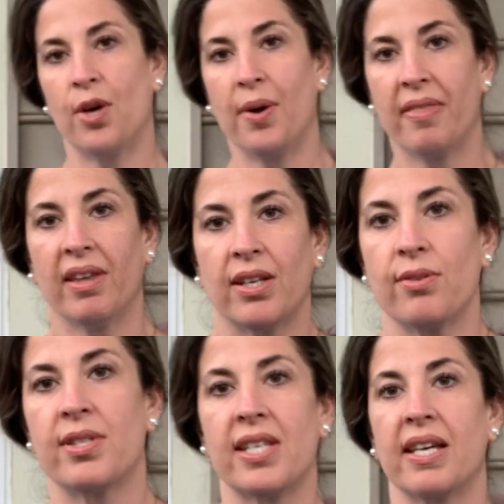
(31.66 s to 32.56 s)
And then you
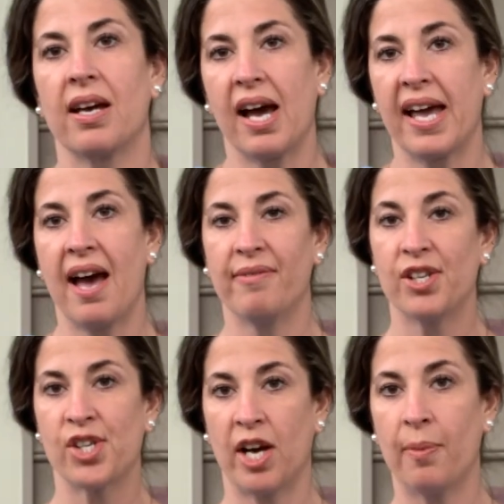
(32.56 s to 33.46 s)
see I have a
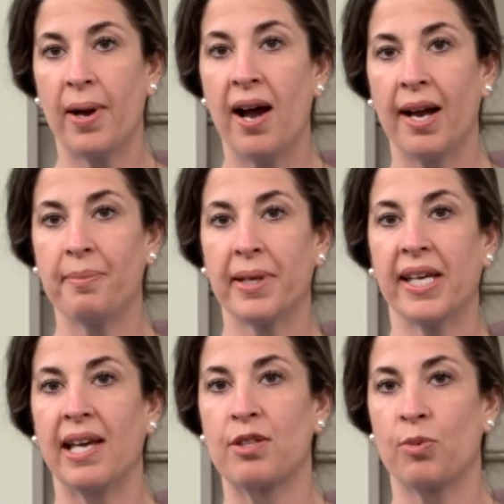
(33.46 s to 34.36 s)
chair behind
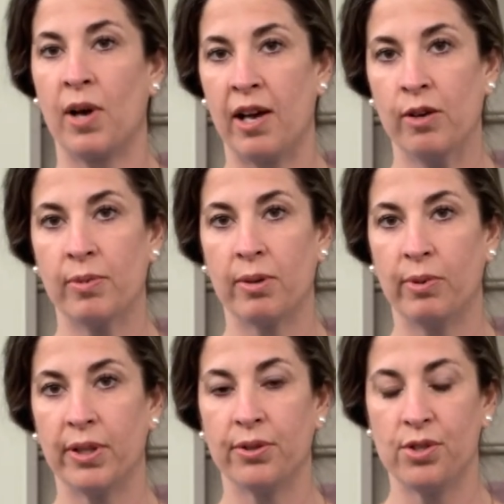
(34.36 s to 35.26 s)
me as well. We
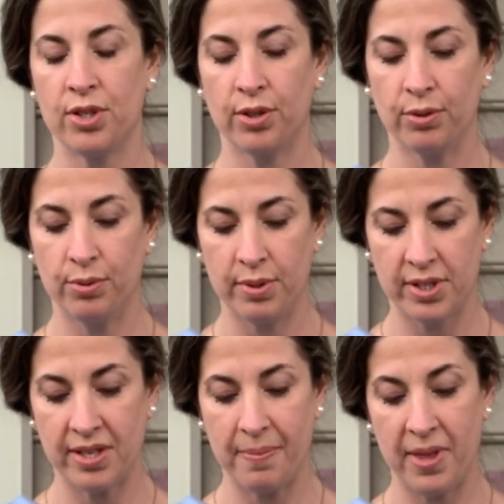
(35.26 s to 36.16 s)
will do
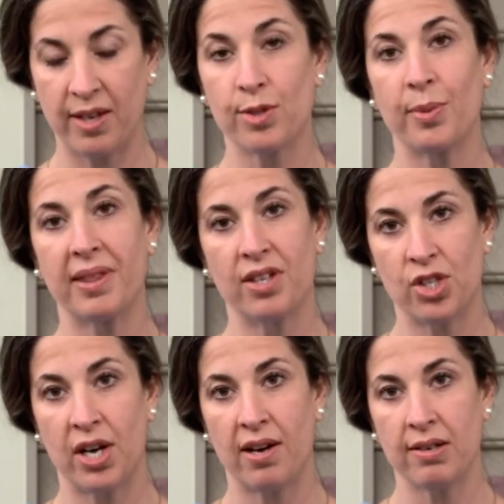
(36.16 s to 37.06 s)
some things with the
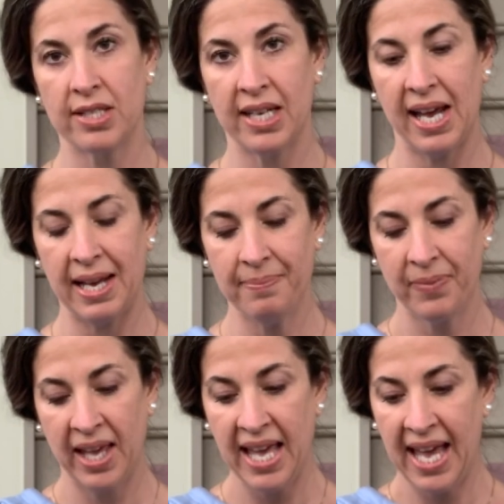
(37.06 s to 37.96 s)
chair today.
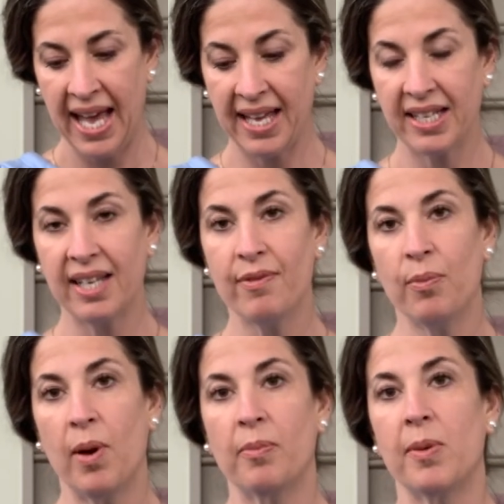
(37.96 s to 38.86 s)
And even
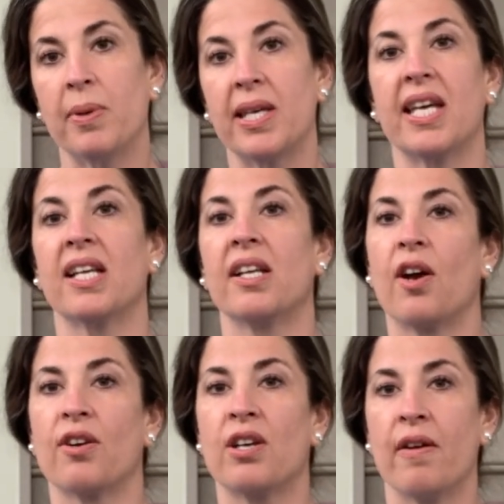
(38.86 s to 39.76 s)
when we begin in
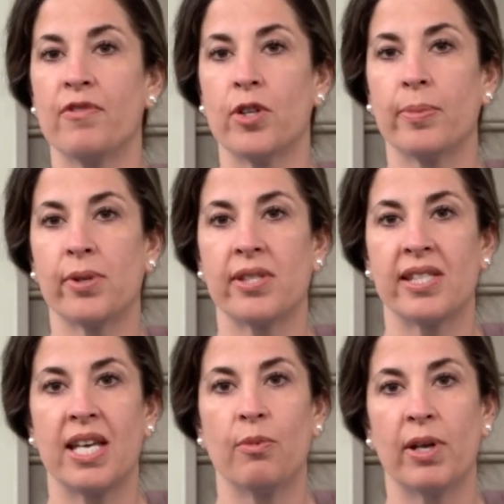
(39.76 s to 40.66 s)
our comfortable
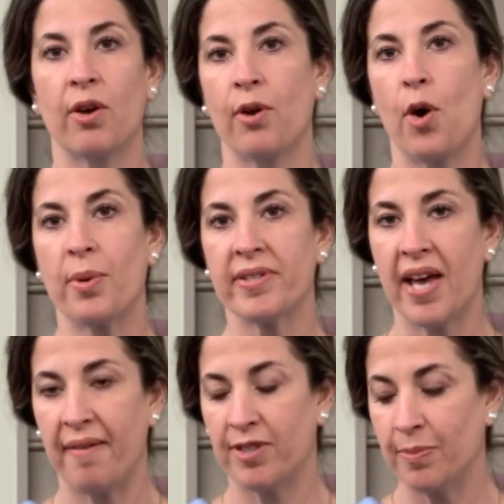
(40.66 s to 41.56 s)
seat, we don't always
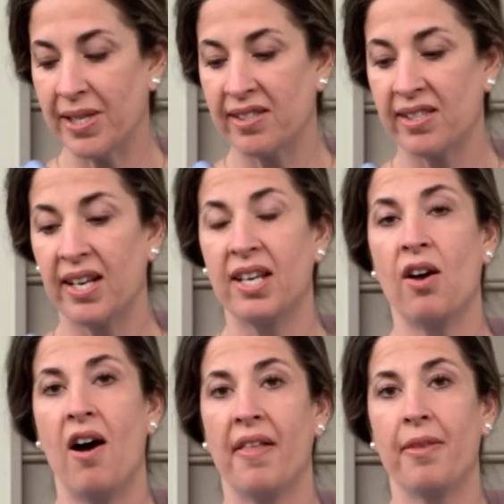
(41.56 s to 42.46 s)
have to be sitting
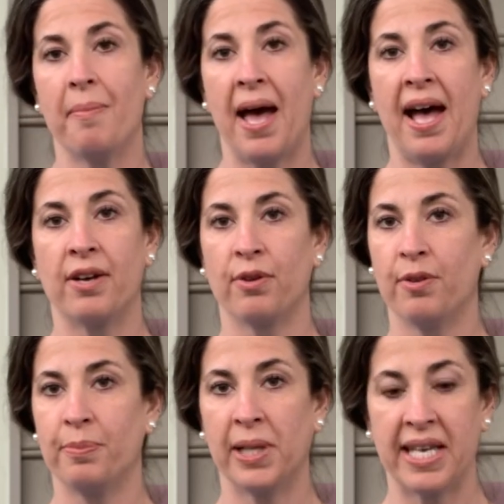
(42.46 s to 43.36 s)
on the mat or the
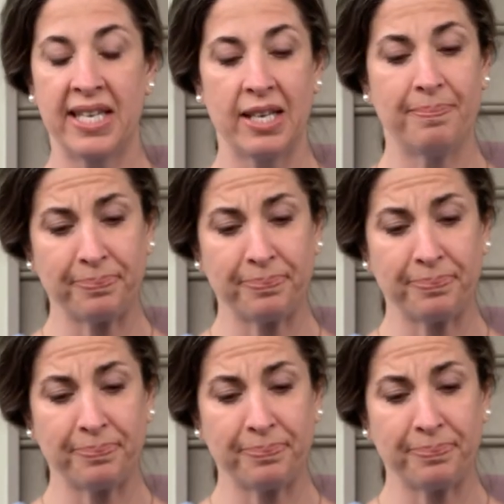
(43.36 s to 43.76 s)
blanket.